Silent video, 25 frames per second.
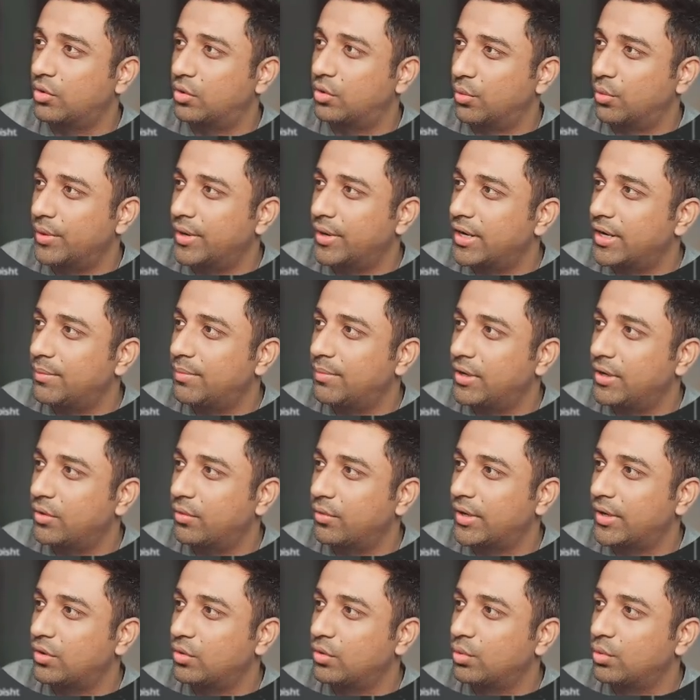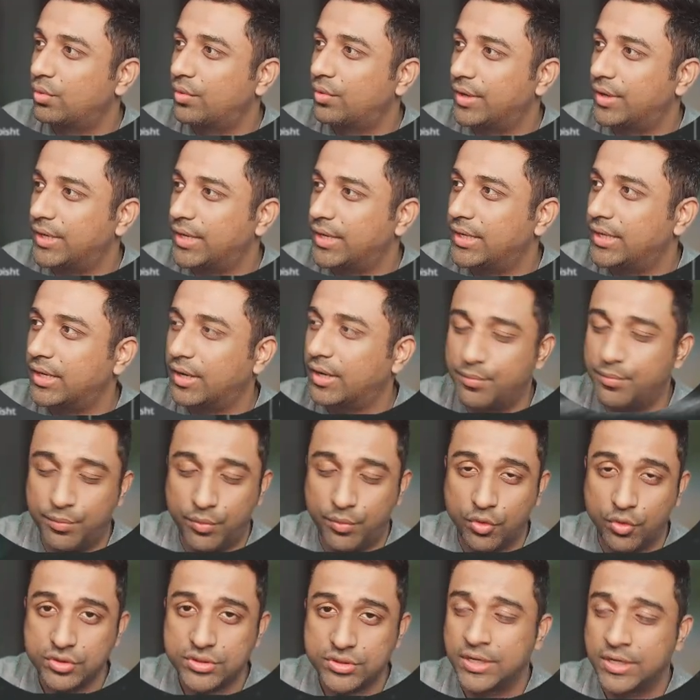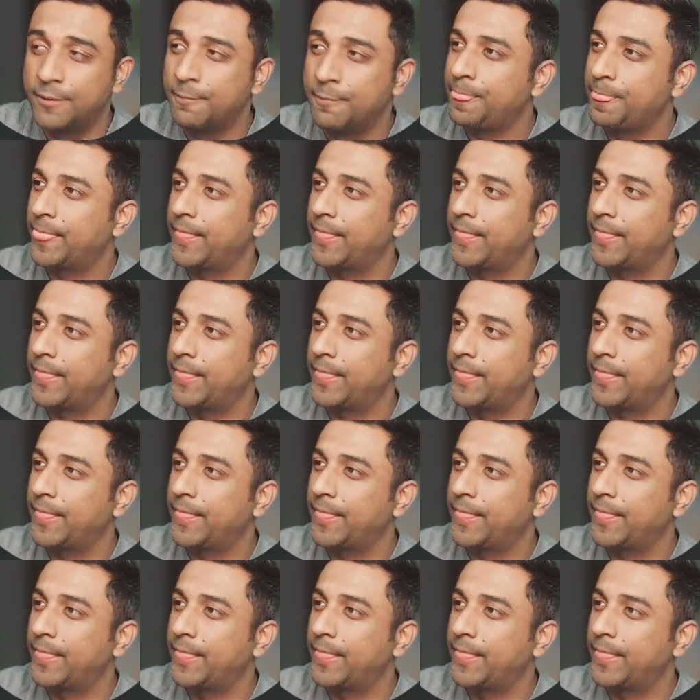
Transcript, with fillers: doing it, but you can do create a post